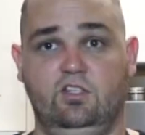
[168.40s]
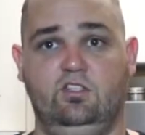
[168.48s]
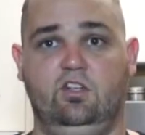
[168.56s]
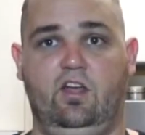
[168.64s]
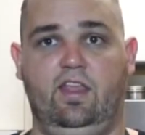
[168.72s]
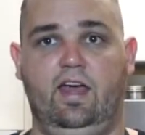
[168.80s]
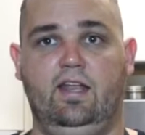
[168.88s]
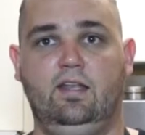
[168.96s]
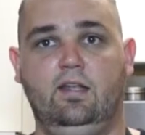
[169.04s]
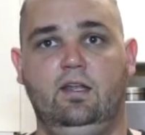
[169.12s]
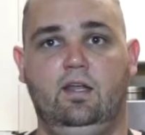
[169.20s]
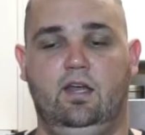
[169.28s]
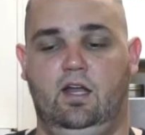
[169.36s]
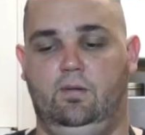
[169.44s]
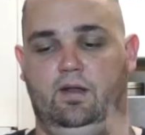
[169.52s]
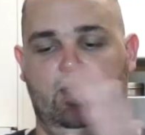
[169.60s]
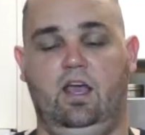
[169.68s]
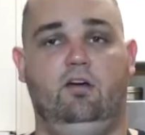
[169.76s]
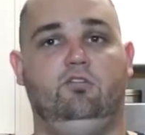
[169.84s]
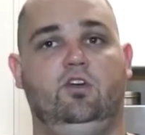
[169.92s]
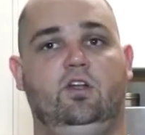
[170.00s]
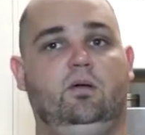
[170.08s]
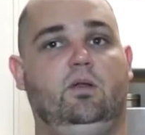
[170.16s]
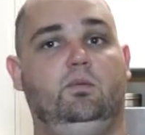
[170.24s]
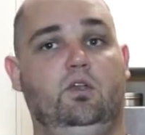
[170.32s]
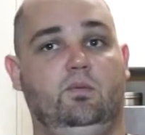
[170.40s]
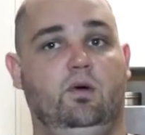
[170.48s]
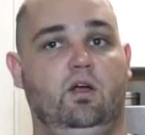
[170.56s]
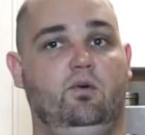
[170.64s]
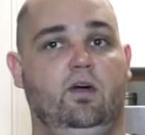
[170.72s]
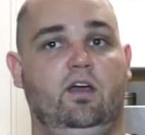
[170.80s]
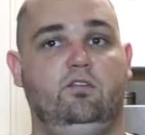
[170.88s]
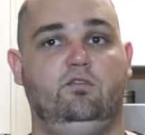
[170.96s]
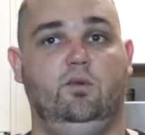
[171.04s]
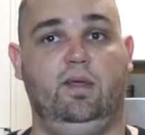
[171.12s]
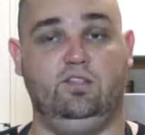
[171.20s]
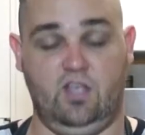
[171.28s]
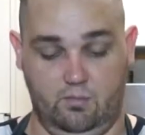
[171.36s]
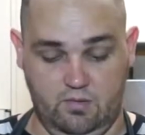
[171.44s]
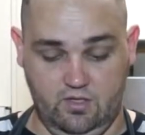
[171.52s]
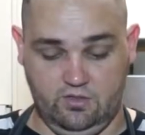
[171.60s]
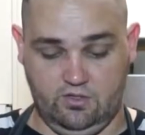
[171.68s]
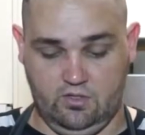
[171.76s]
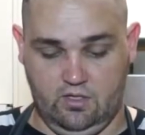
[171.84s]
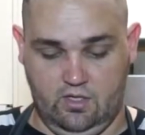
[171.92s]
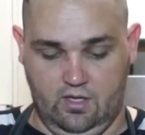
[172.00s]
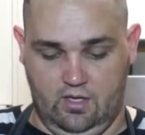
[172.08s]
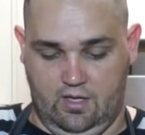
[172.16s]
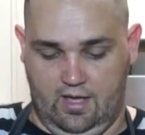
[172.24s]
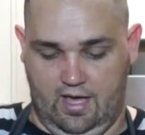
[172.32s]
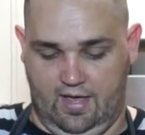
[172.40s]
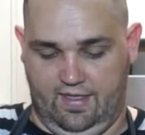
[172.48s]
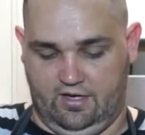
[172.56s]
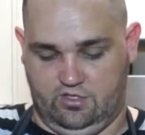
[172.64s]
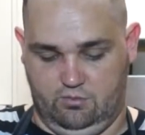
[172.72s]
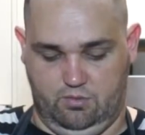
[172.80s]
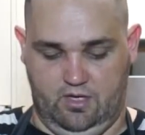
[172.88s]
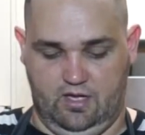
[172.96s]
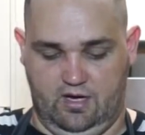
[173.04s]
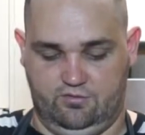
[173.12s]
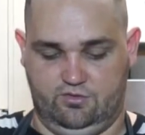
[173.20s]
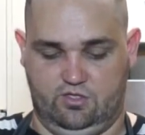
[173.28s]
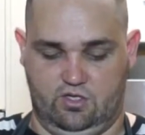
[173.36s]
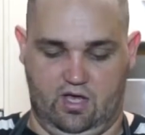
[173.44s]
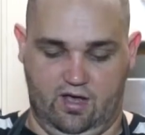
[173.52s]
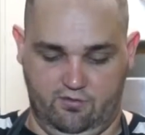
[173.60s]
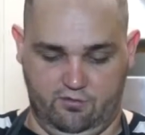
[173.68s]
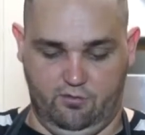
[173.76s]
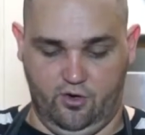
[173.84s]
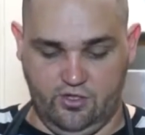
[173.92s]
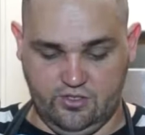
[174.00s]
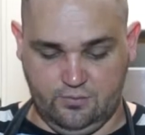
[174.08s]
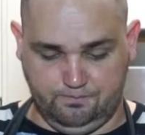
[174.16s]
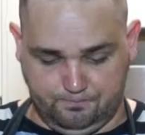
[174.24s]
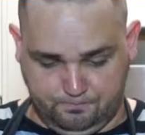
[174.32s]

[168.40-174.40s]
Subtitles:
just like that, and I'm going to cover it. I'm going to put it in the microwave for about 10 minutes, and that should be enough to unfreeze it.